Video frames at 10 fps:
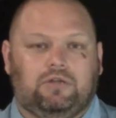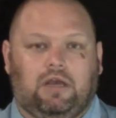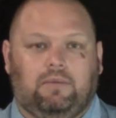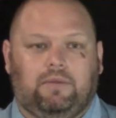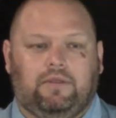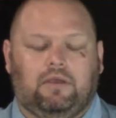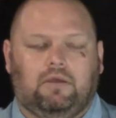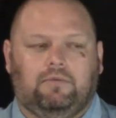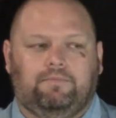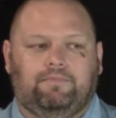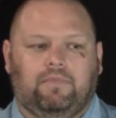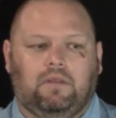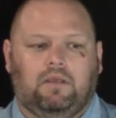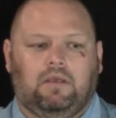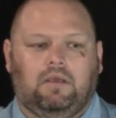job, and they go,
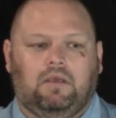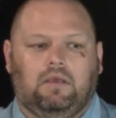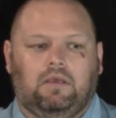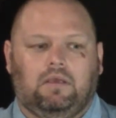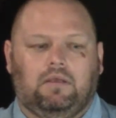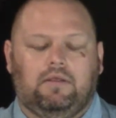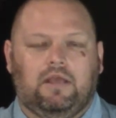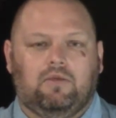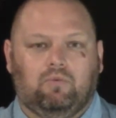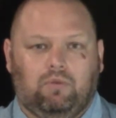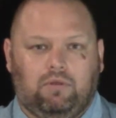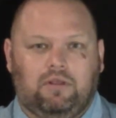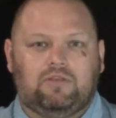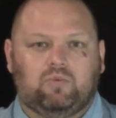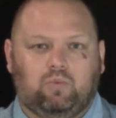it
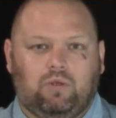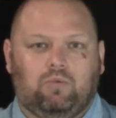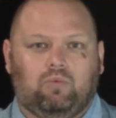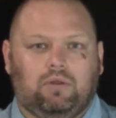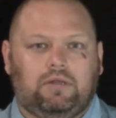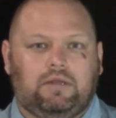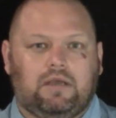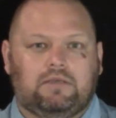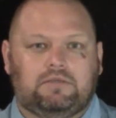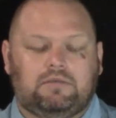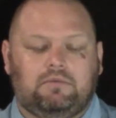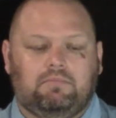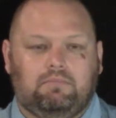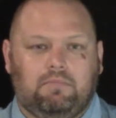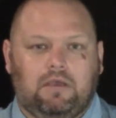really does
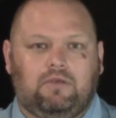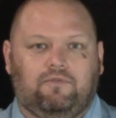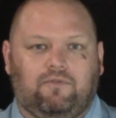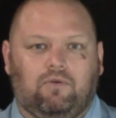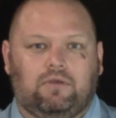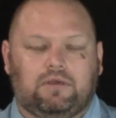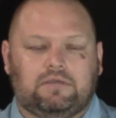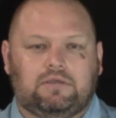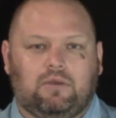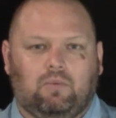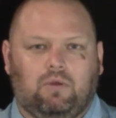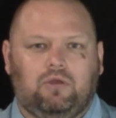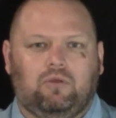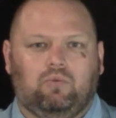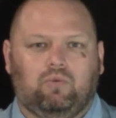make you focus what
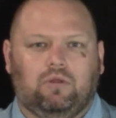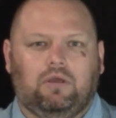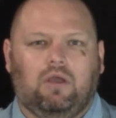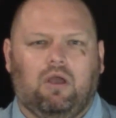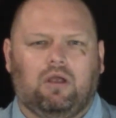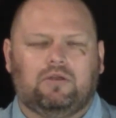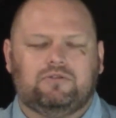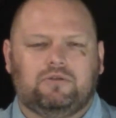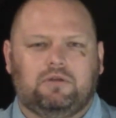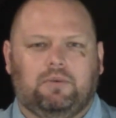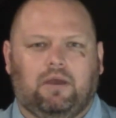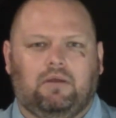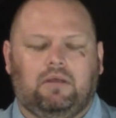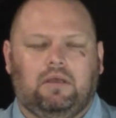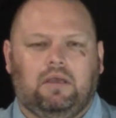you really are concerned about.
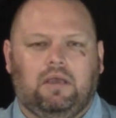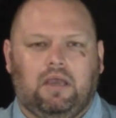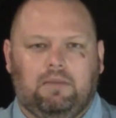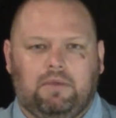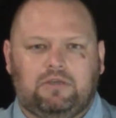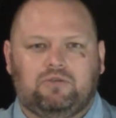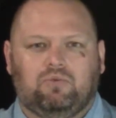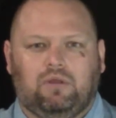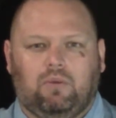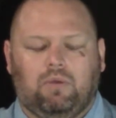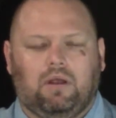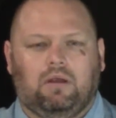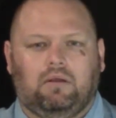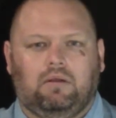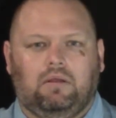It makes you really
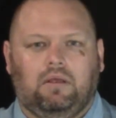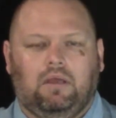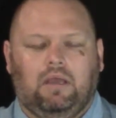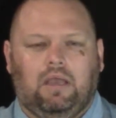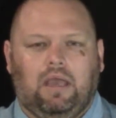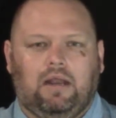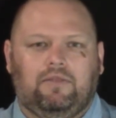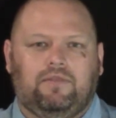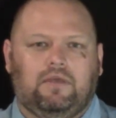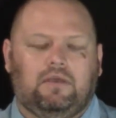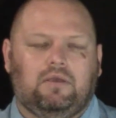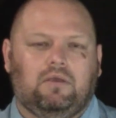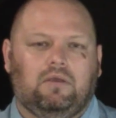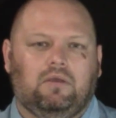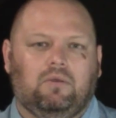aware. And I think
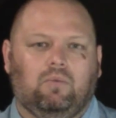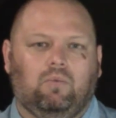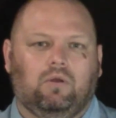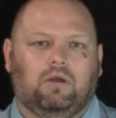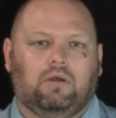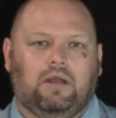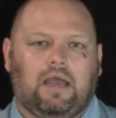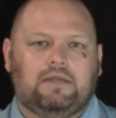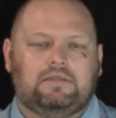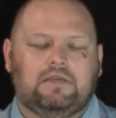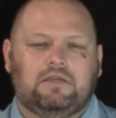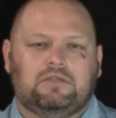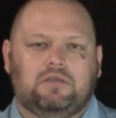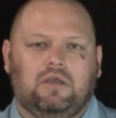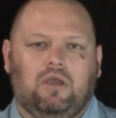where God
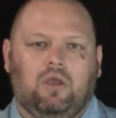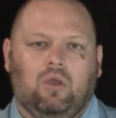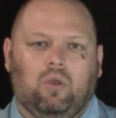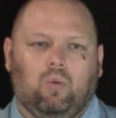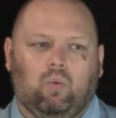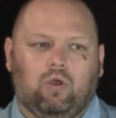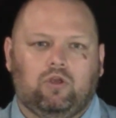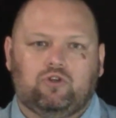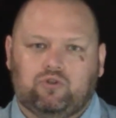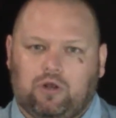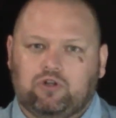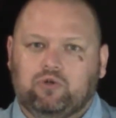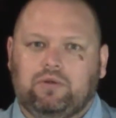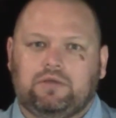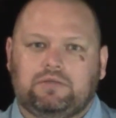says, where your
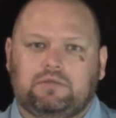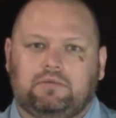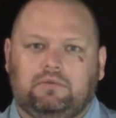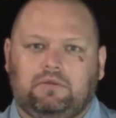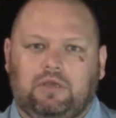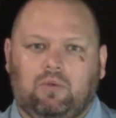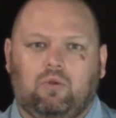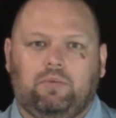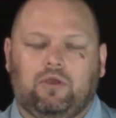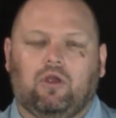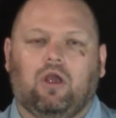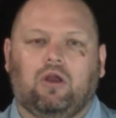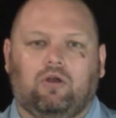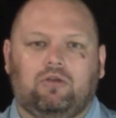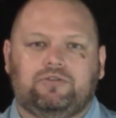treasure is, there will be your
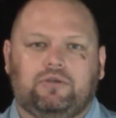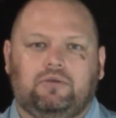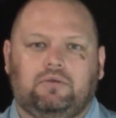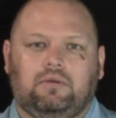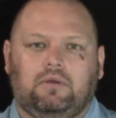heart also,